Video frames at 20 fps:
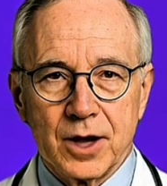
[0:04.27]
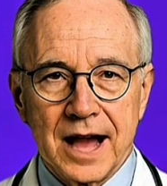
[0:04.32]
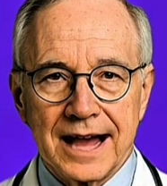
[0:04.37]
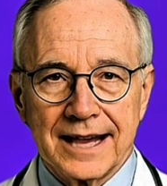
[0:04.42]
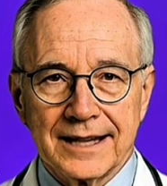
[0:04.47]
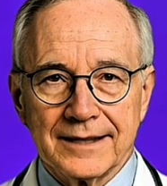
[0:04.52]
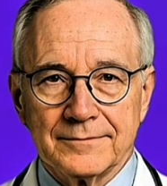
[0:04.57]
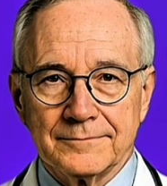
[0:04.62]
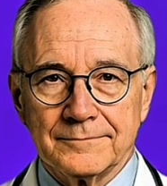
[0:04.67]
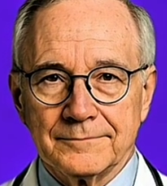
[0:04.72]

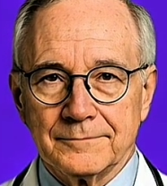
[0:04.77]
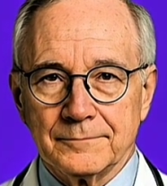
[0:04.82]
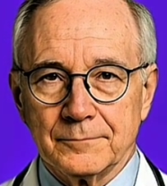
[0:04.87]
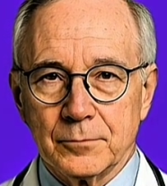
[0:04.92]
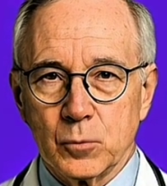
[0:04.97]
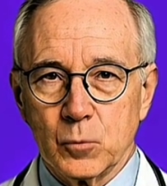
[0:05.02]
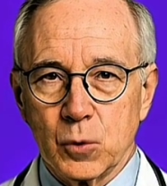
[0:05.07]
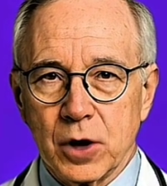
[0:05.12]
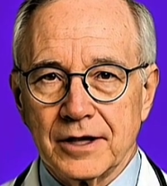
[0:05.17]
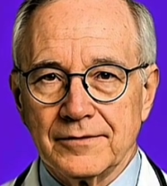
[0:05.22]
and one
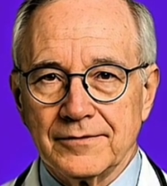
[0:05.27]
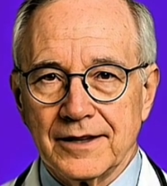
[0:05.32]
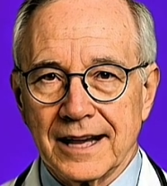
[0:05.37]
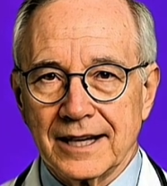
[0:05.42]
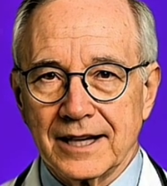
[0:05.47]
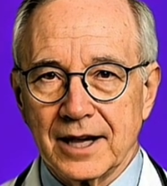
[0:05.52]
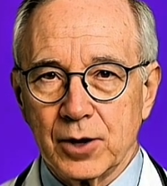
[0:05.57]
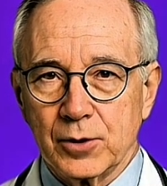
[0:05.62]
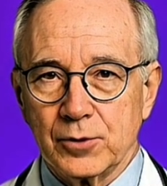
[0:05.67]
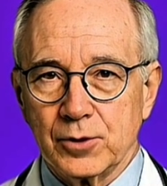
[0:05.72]
of the most
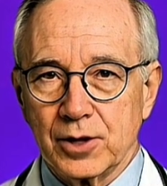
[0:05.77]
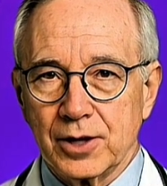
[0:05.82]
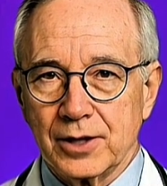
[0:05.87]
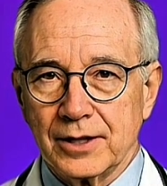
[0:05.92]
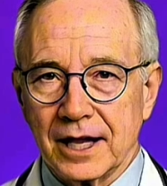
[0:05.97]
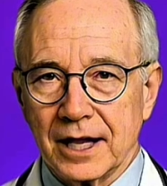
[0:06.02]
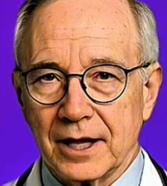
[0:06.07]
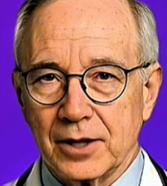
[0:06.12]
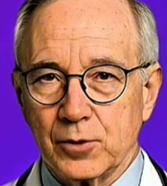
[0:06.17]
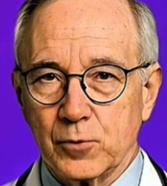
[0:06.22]

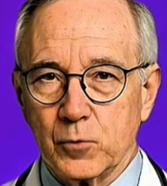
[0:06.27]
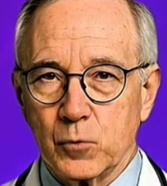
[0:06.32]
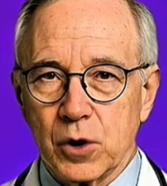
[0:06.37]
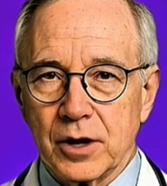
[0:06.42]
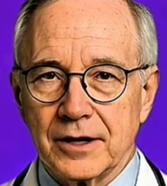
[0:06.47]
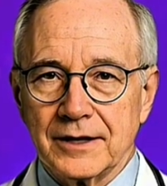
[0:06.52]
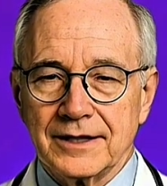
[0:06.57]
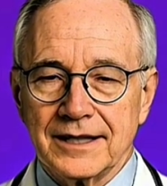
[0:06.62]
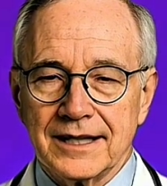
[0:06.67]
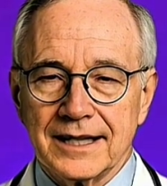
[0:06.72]
overlooked
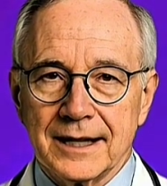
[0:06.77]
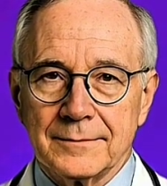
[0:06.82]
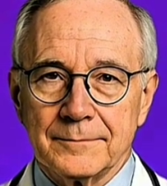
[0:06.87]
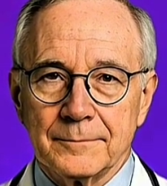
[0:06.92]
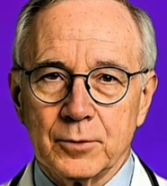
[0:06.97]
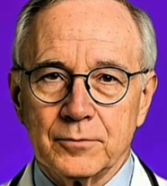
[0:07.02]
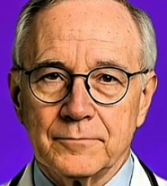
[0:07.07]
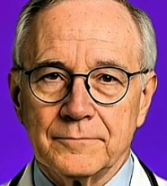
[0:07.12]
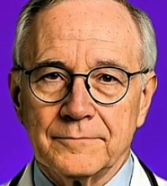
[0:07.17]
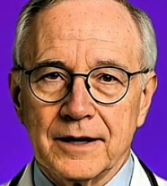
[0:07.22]
reasons
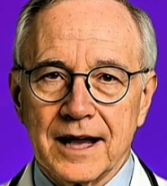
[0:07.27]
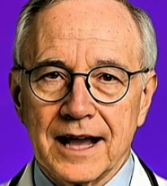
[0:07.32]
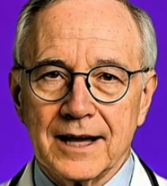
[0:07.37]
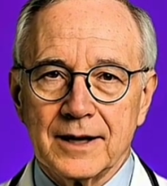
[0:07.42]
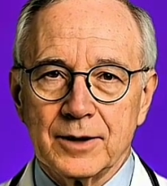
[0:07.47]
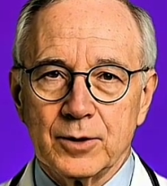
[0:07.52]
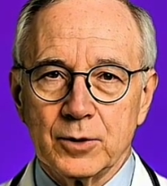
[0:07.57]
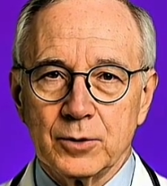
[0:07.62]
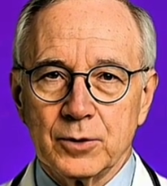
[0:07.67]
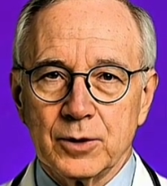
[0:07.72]
people over
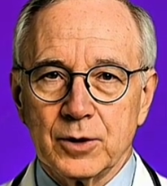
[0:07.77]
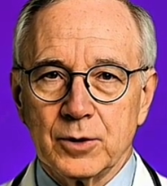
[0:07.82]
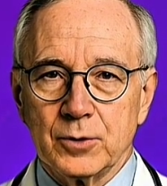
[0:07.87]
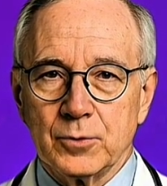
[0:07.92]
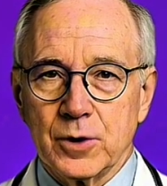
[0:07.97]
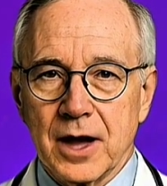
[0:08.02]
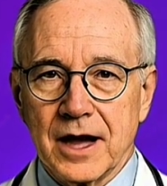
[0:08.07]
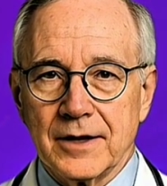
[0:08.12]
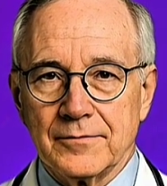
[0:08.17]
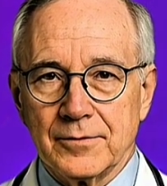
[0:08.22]

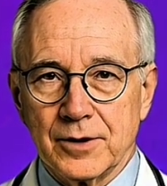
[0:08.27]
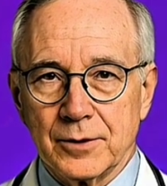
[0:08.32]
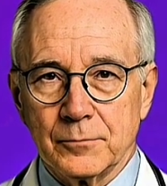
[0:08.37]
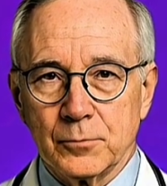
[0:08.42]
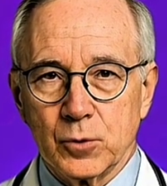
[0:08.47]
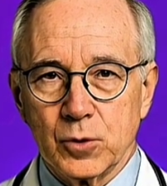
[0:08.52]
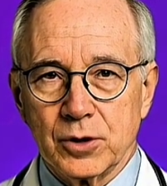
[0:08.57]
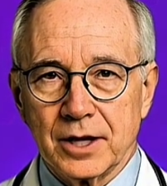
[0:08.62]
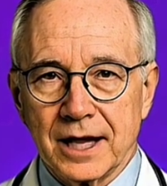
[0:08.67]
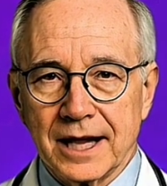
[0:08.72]
60 suffer
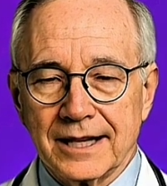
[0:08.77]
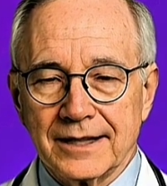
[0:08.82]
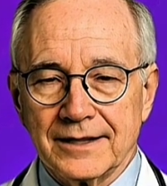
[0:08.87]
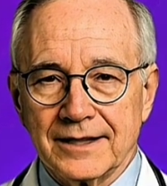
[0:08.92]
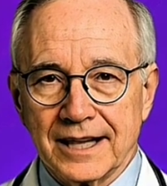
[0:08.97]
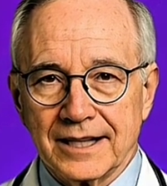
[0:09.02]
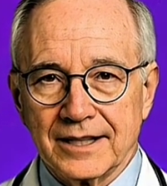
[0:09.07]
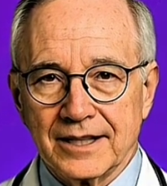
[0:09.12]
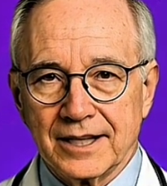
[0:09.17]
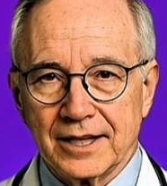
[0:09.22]
from
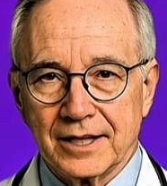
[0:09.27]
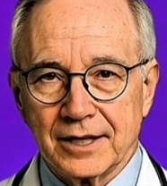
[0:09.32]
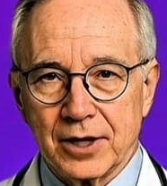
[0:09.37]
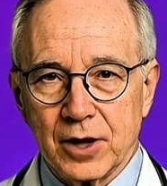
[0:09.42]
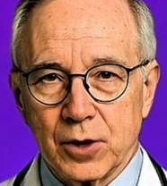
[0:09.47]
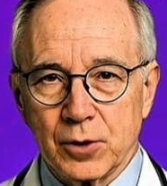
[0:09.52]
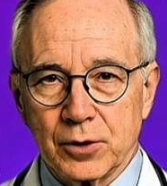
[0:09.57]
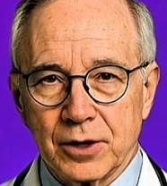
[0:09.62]
poor sleep